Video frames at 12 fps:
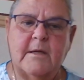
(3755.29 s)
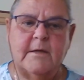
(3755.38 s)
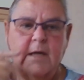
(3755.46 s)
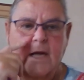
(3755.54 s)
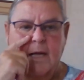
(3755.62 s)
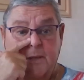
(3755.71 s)

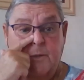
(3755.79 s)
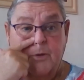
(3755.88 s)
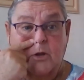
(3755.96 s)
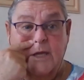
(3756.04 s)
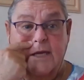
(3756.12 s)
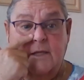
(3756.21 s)
Obviously,
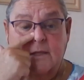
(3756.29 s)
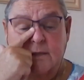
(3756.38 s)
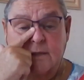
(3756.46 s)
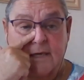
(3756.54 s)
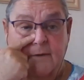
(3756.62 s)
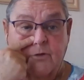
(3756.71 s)
Pickleball
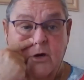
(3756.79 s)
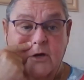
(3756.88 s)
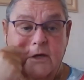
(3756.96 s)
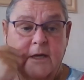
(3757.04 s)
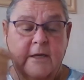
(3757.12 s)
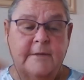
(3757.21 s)
England, and I've
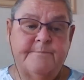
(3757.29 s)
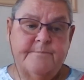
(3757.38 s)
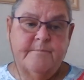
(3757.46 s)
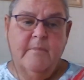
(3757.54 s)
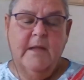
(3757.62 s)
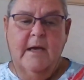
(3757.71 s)
got
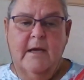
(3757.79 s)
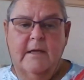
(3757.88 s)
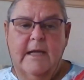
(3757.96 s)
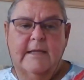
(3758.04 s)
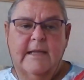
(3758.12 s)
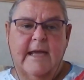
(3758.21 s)

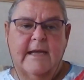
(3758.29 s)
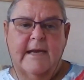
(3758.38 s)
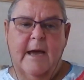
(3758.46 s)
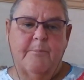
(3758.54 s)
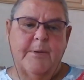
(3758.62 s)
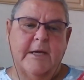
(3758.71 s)
Elaine at
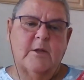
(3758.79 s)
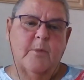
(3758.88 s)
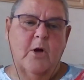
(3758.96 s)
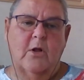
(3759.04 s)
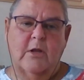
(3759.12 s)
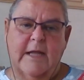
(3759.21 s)

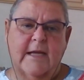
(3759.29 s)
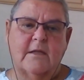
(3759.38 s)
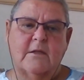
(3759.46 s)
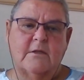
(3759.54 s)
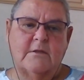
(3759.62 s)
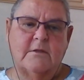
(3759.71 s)

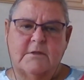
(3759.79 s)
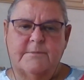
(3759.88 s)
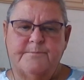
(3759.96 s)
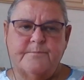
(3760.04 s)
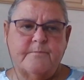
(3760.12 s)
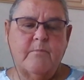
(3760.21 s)

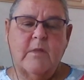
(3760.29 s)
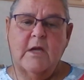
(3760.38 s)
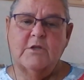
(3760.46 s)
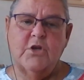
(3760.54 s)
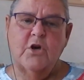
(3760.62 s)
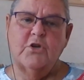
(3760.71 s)

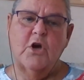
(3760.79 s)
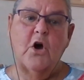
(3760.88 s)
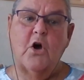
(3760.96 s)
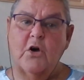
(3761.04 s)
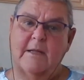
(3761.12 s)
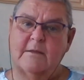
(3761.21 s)
pickleballengland.org as an
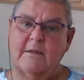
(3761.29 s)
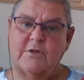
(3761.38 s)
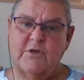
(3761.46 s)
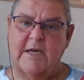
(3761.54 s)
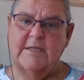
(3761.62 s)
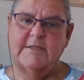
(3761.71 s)
email
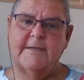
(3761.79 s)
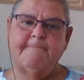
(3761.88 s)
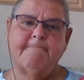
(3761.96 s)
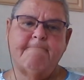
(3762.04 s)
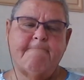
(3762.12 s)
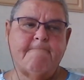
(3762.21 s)
address.
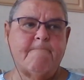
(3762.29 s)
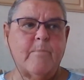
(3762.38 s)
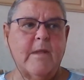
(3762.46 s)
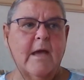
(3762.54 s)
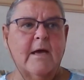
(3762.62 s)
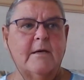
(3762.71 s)

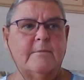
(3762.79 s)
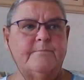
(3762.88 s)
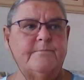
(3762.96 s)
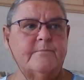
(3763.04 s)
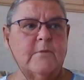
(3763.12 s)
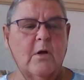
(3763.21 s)
Um,
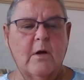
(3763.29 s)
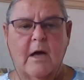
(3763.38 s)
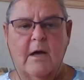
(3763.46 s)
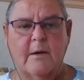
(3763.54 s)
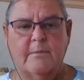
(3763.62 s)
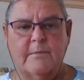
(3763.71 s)

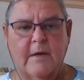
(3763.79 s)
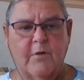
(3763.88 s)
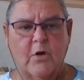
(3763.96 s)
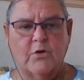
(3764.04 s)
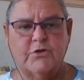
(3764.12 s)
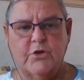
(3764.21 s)
I've
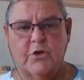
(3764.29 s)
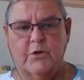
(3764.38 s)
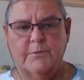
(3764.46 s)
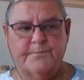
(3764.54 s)
also